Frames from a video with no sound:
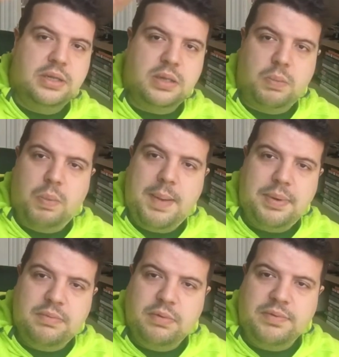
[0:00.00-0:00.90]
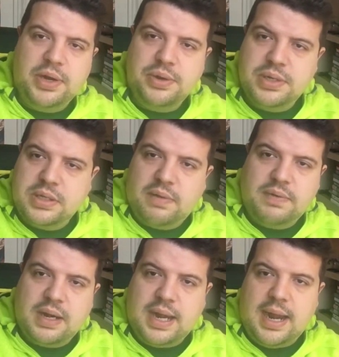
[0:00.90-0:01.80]
some weapon reviews, stuff
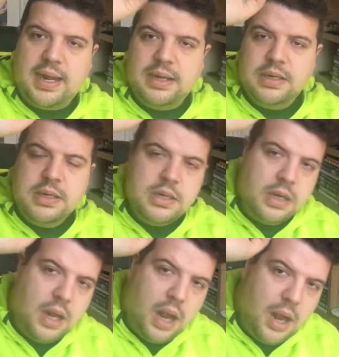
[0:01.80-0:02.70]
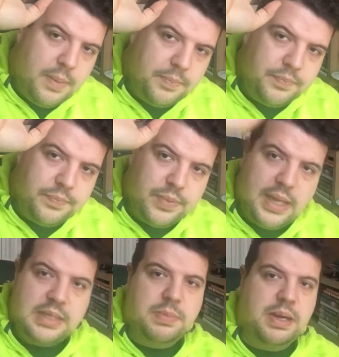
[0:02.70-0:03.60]
like that.
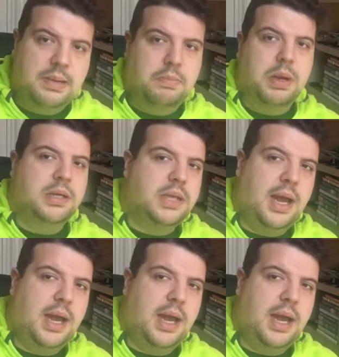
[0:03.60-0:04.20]
That's me. Peace